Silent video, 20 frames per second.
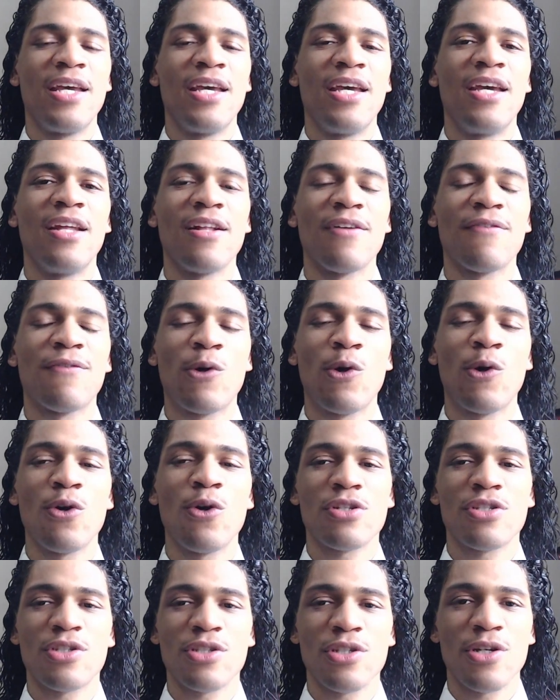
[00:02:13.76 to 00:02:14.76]
And of
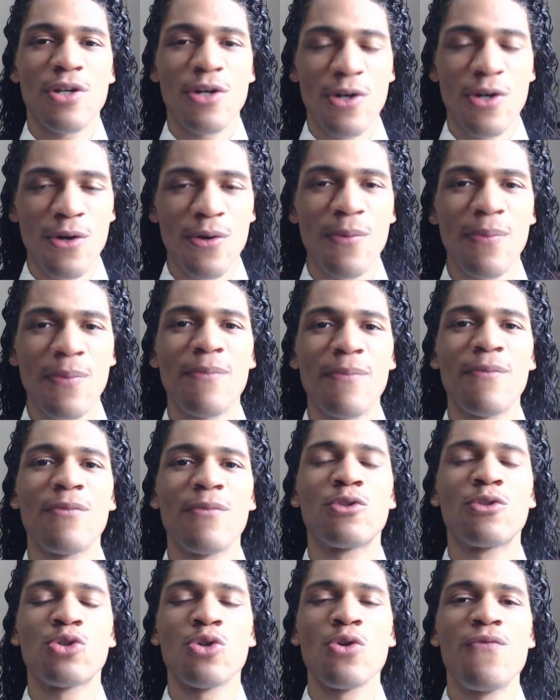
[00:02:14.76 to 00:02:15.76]
course, her
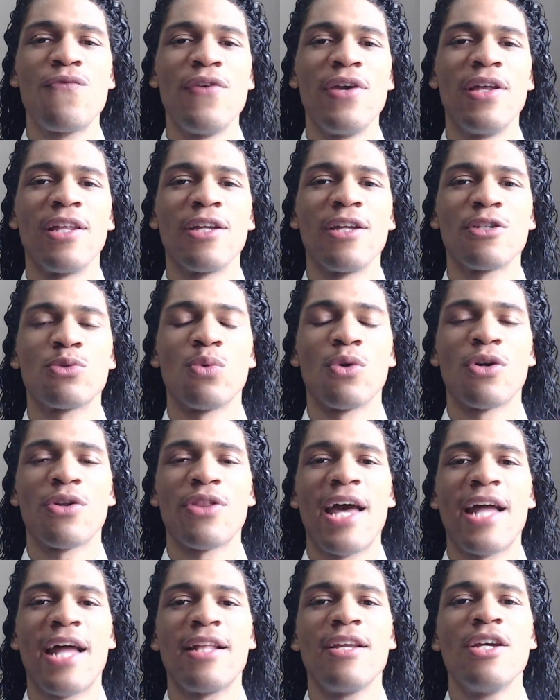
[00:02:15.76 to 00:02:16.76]
true feelings were
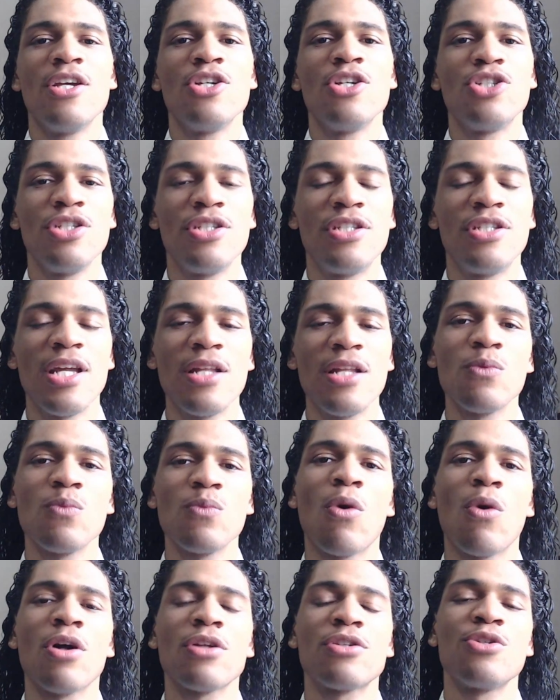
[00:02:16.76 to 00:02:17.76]
that she didn't
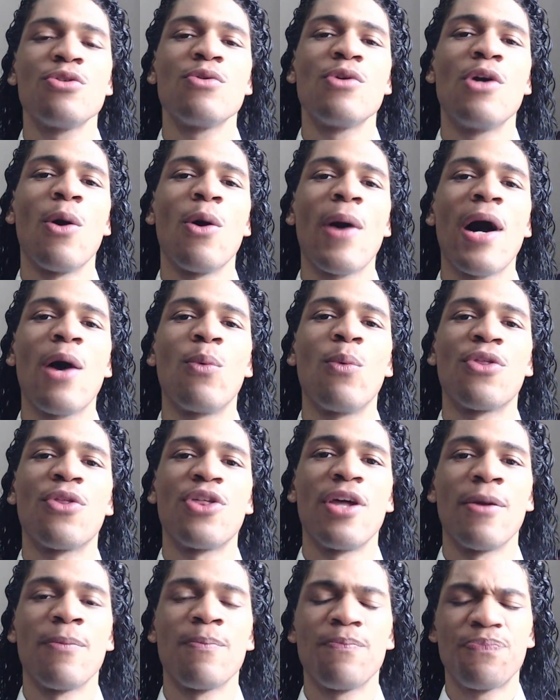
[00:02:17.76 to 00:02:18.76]
want to go out with
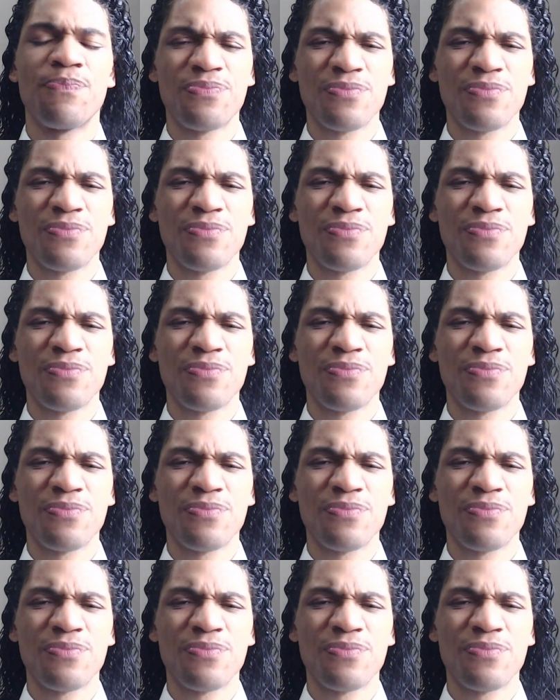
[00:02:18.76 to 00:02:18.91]
him.